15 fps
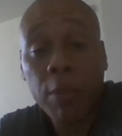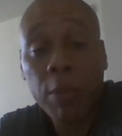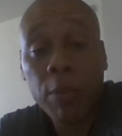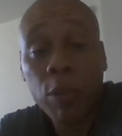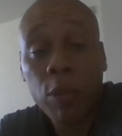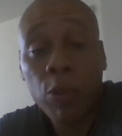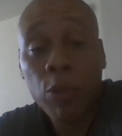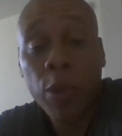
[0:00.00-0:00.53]

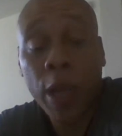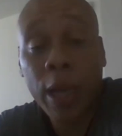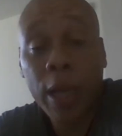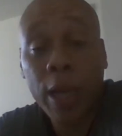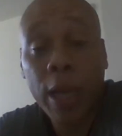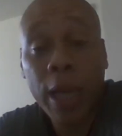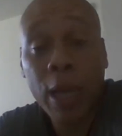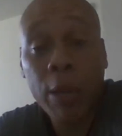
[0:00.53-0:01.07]

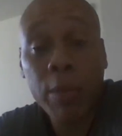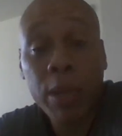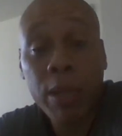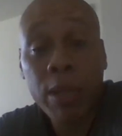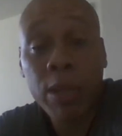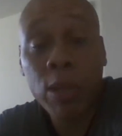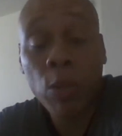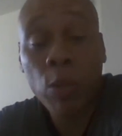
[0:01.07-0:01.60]
create
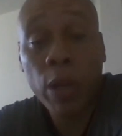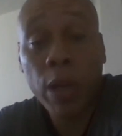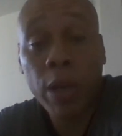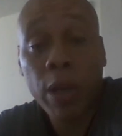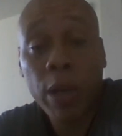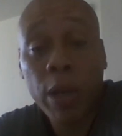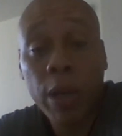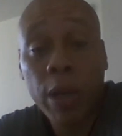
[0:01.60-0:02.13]
enemies
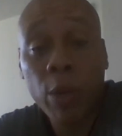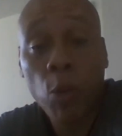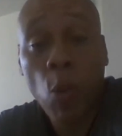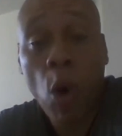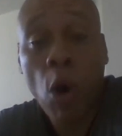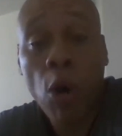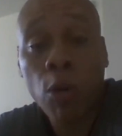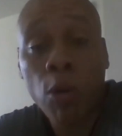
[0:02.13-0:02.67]
and
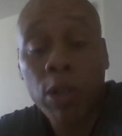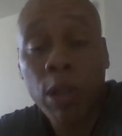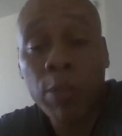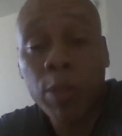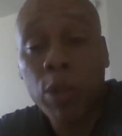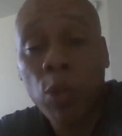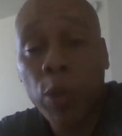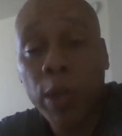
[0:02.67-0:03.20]
walls in
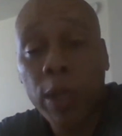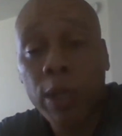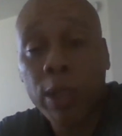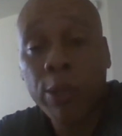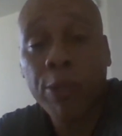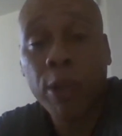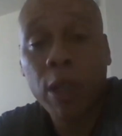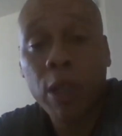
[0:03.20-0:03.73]
between
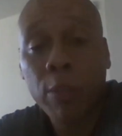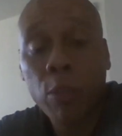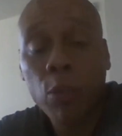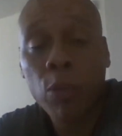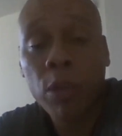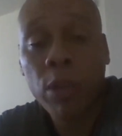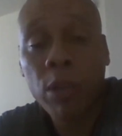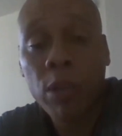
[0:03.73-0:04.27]
different
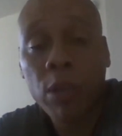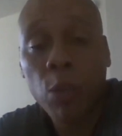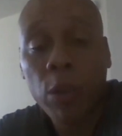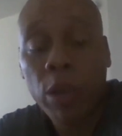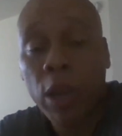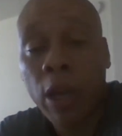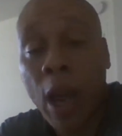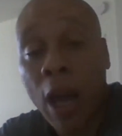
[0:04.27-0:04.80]
communities
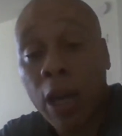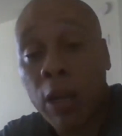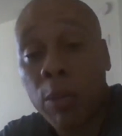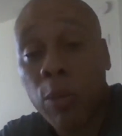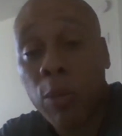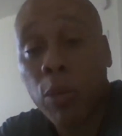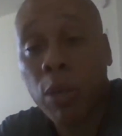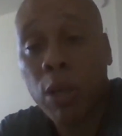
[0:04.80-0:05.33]
within our
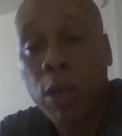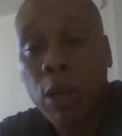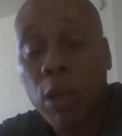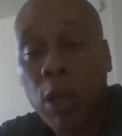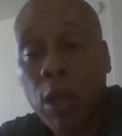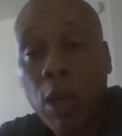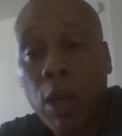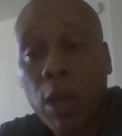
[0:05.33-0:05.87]
community
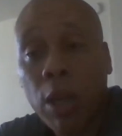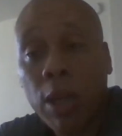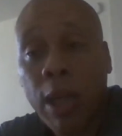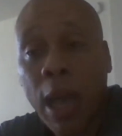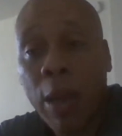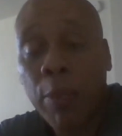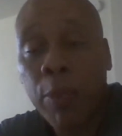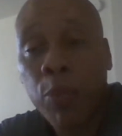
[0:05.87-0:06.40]

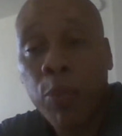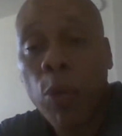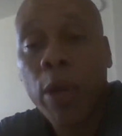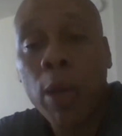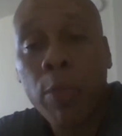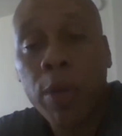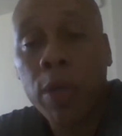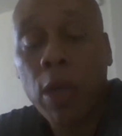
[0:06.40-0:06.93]
that
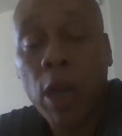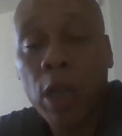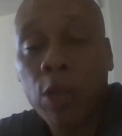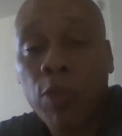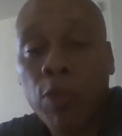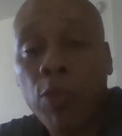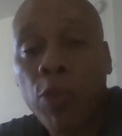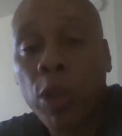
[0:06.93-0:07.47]
prohibits us
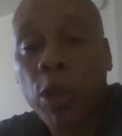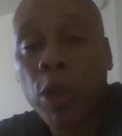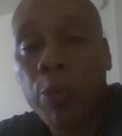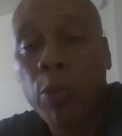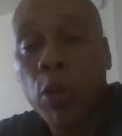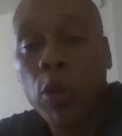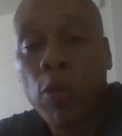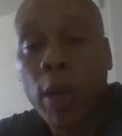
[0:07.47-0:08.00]
from really
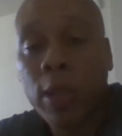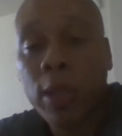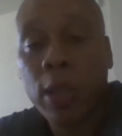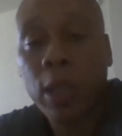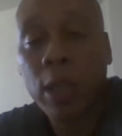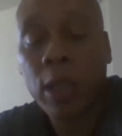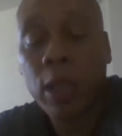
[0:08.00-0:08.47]
progressing